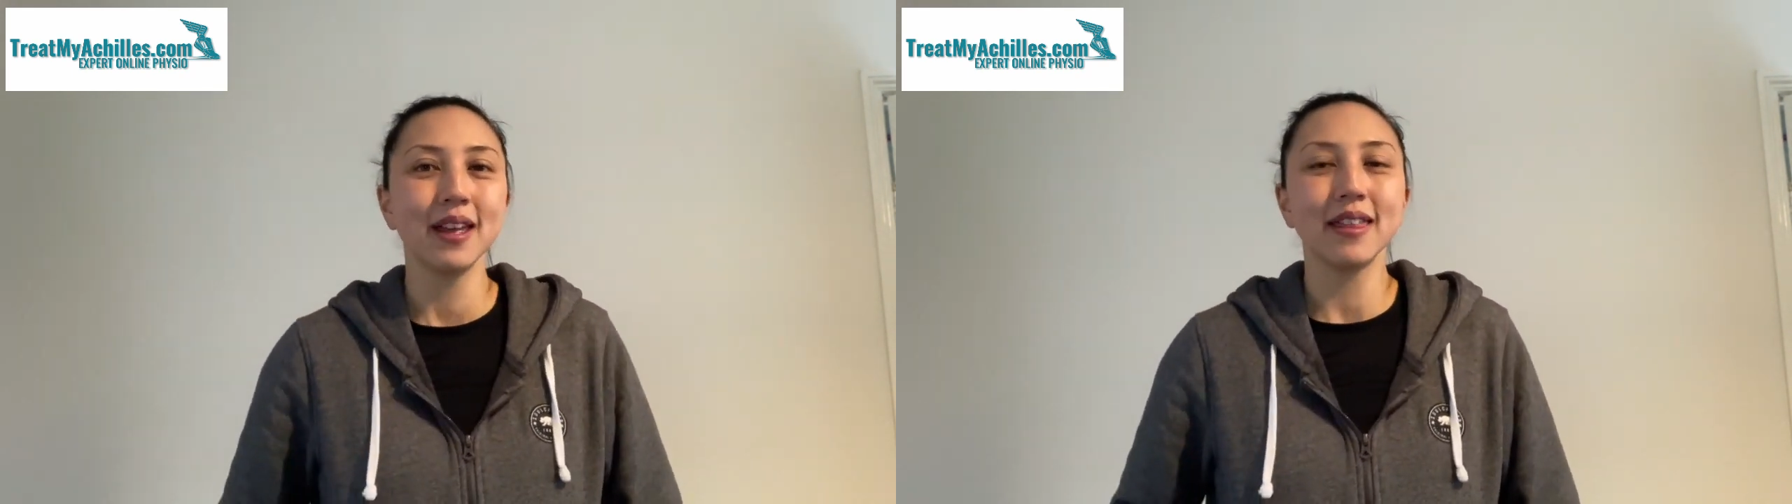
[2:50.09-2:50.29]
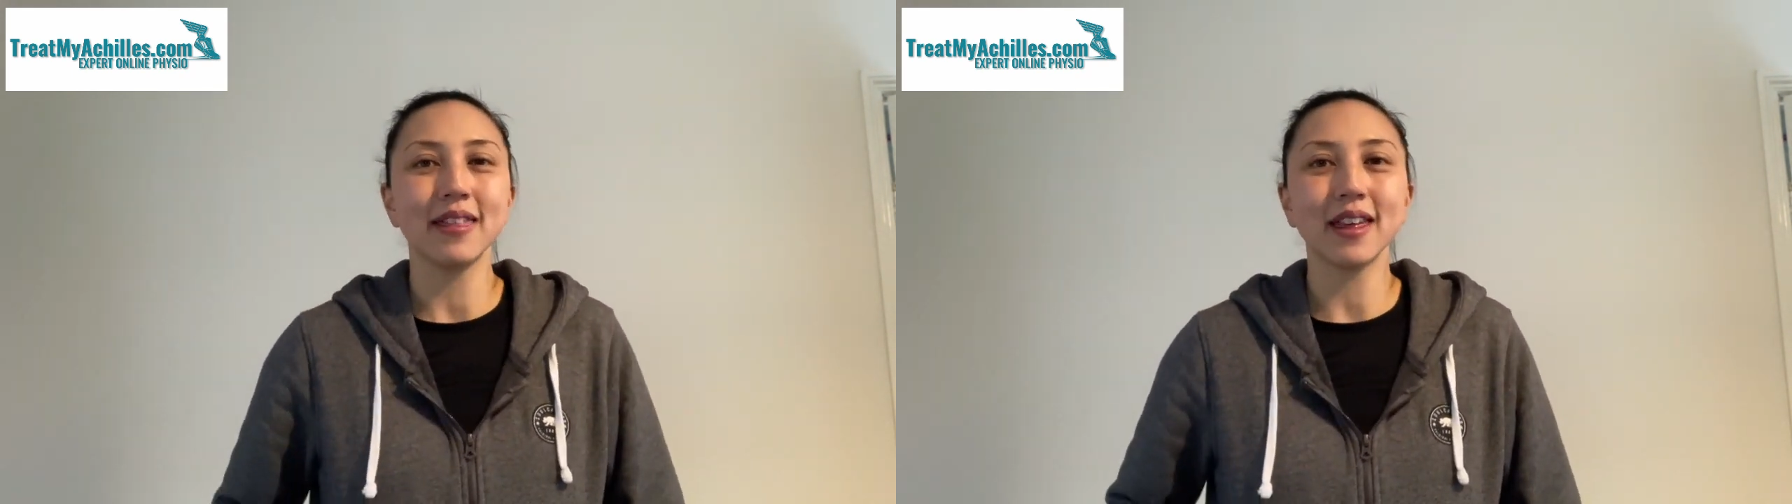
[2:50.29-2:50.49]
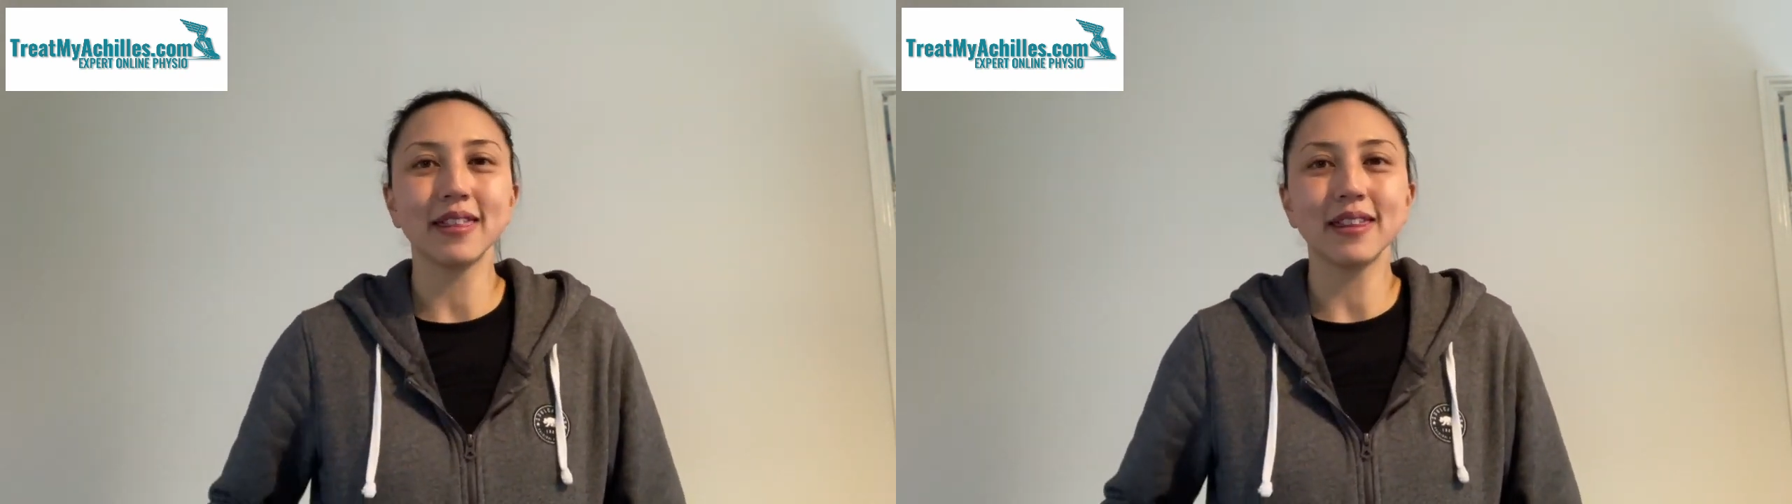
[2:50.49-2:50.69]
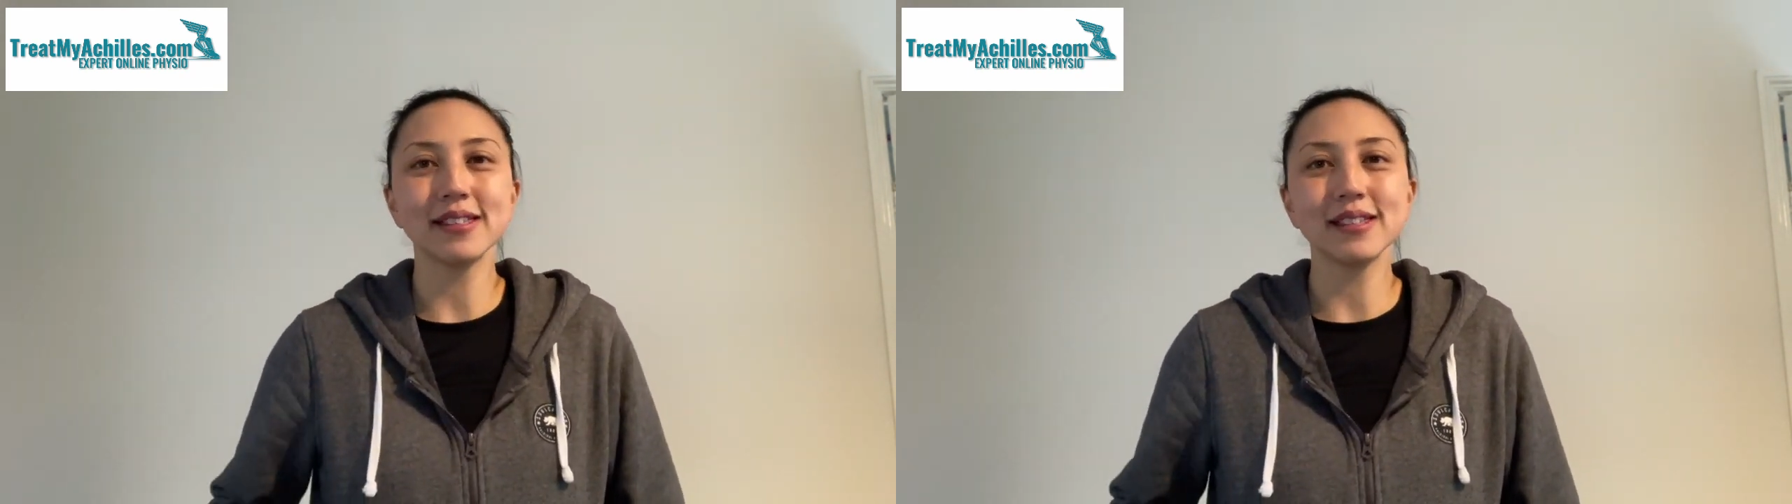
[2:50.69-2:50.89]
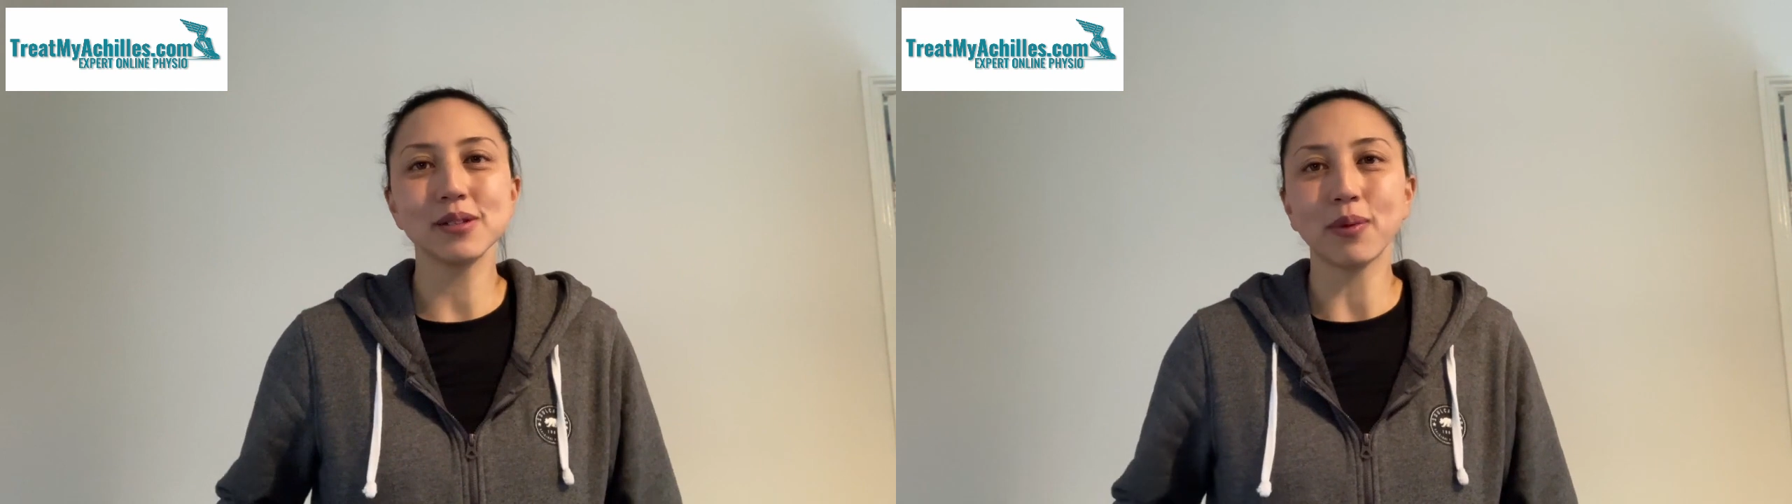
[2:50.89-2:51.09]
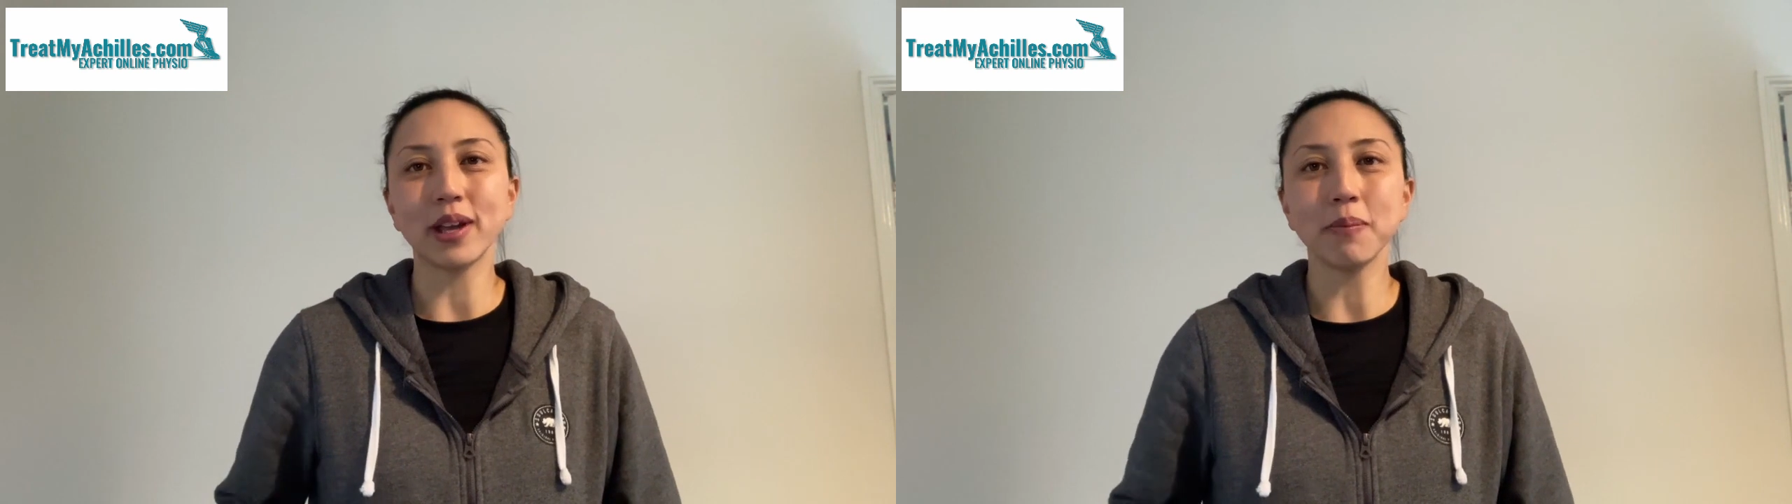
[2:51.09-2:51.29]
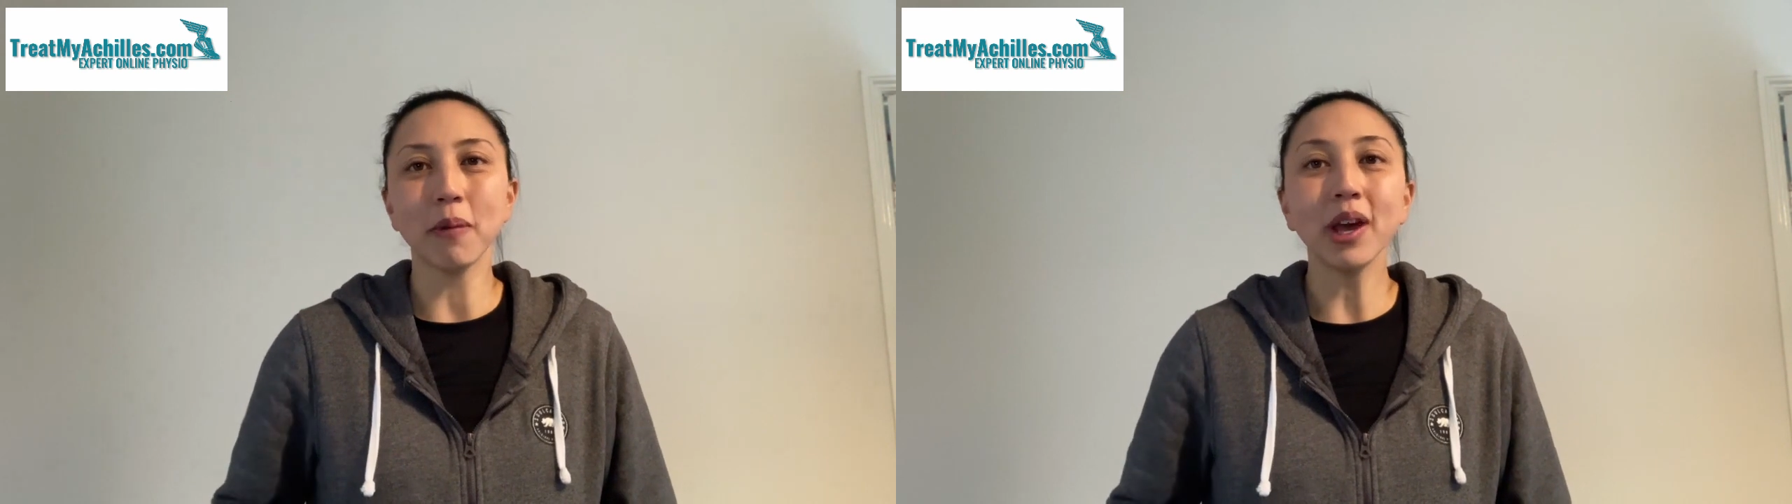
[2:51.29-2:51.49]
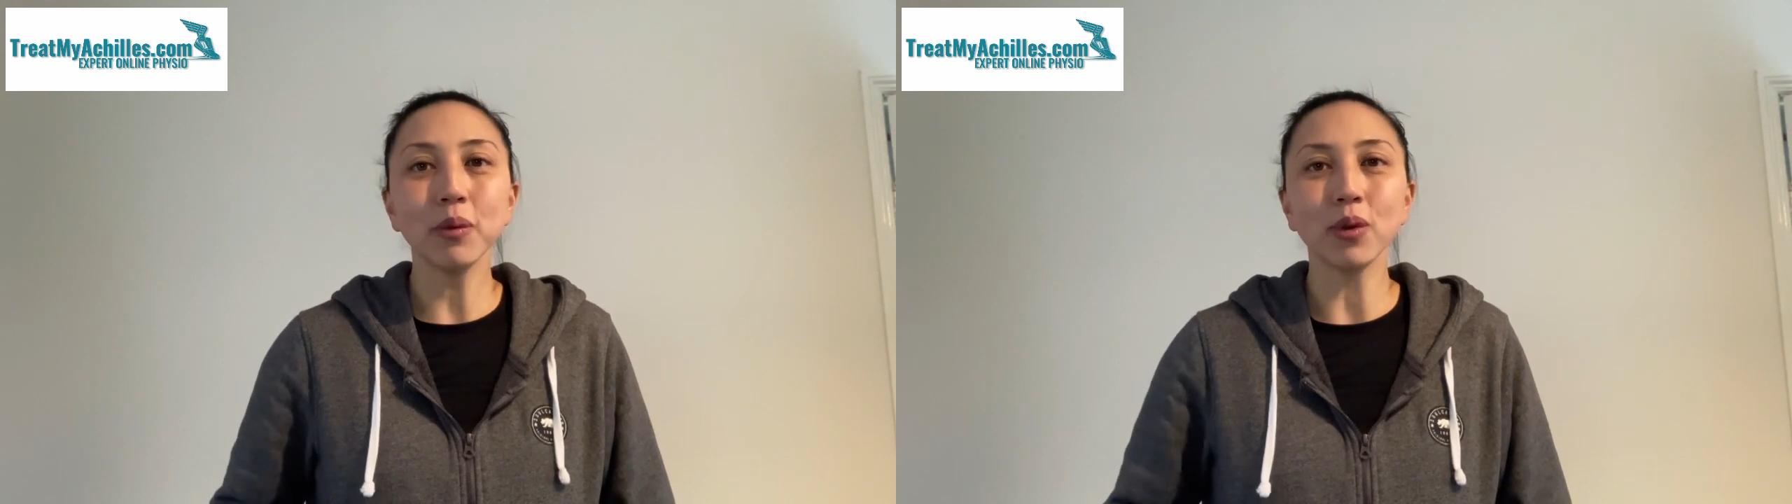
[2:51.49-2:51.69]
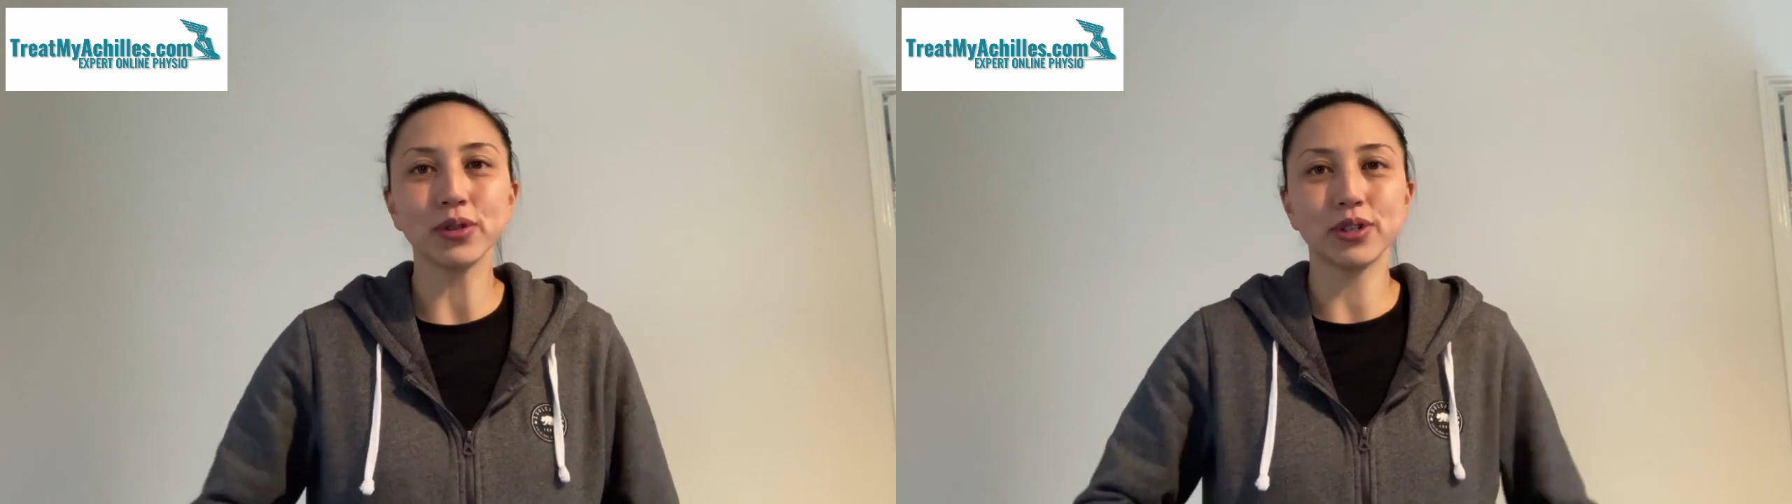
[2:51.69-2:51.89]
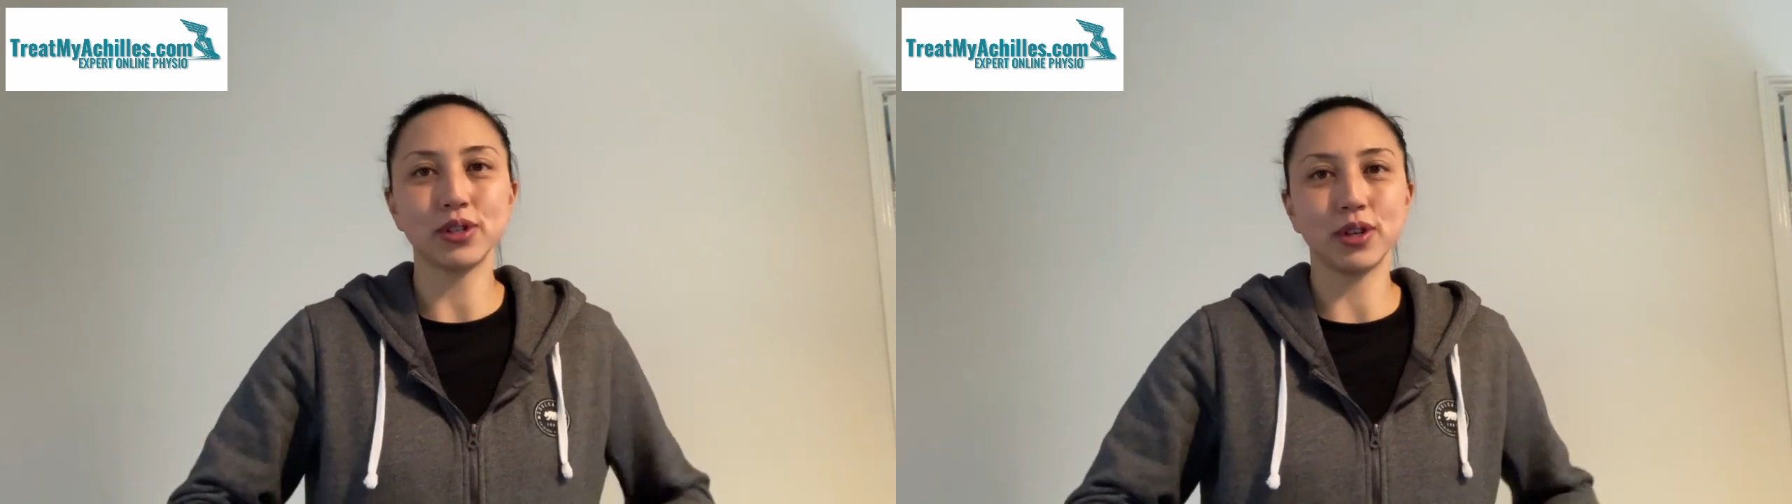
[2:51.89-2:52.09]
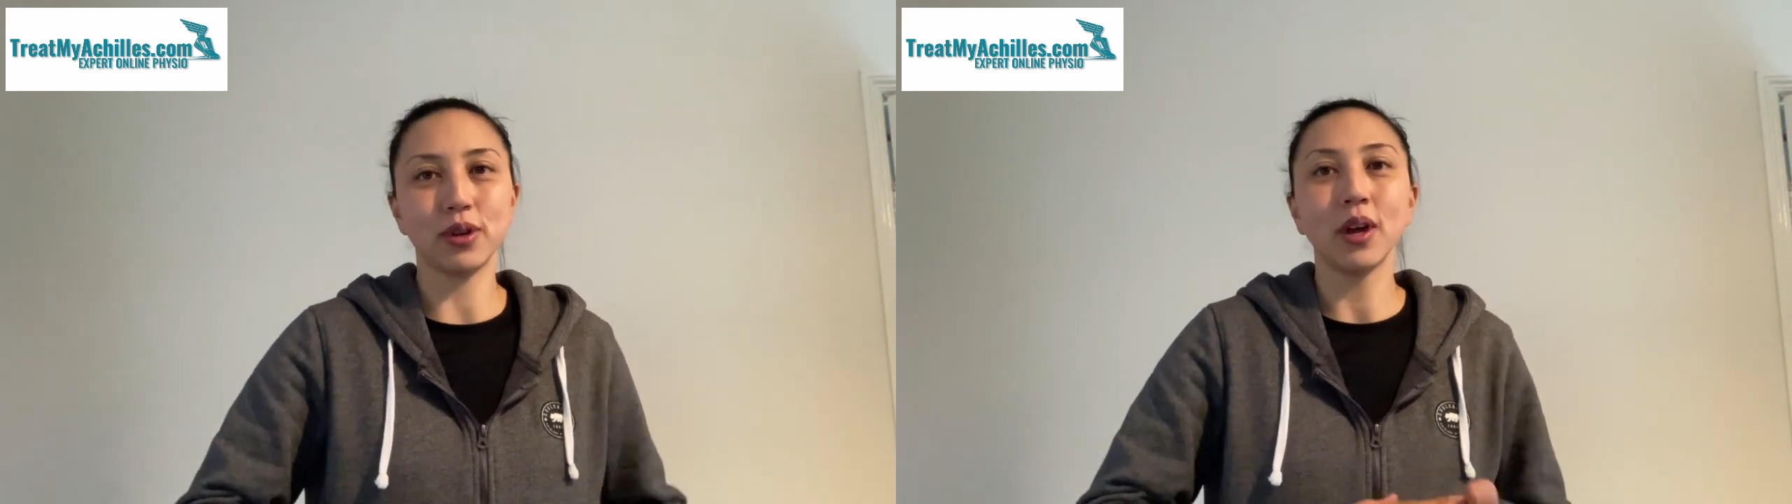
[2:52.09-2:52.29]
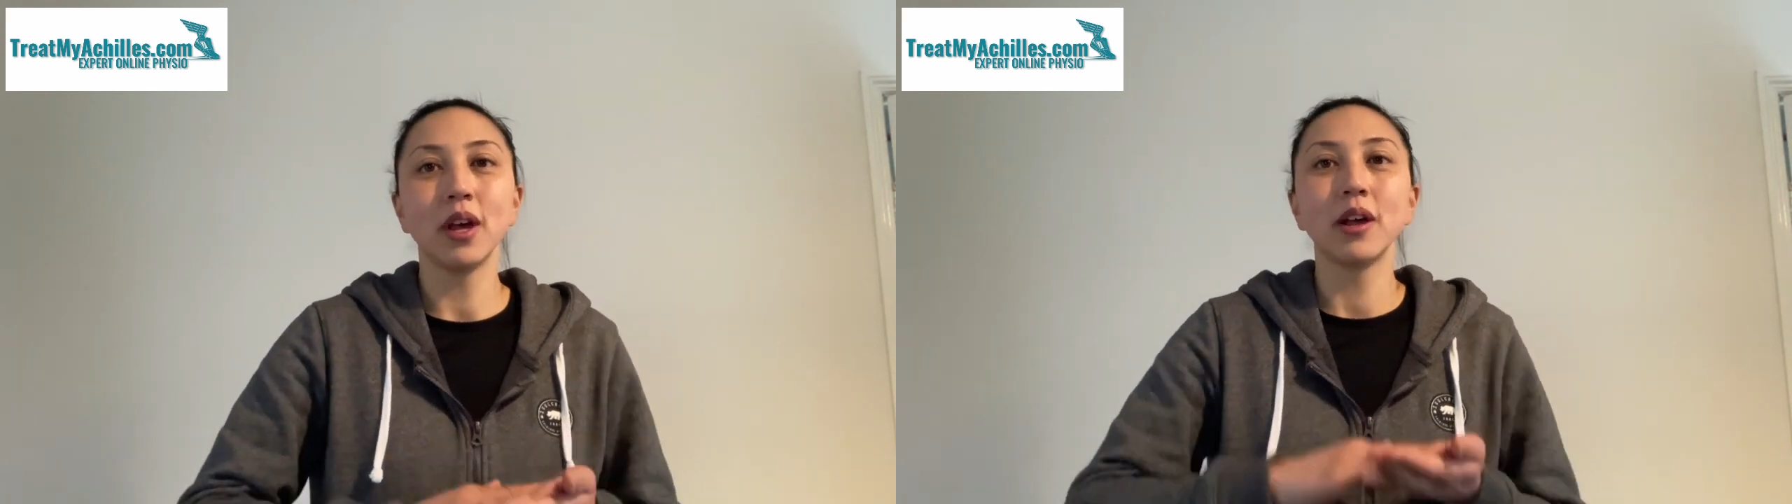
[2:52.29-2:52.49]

then this is where you might want to do